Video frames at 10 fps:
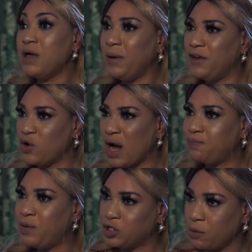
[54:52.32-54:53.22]
Maybe if you
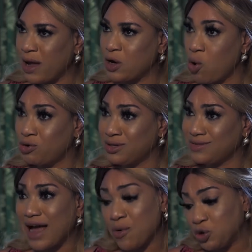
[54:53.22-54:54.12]
had picked up my
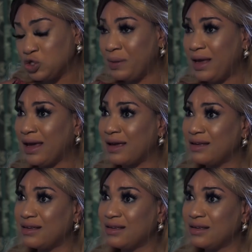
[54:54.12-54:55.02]
calls, I wouldn't be here.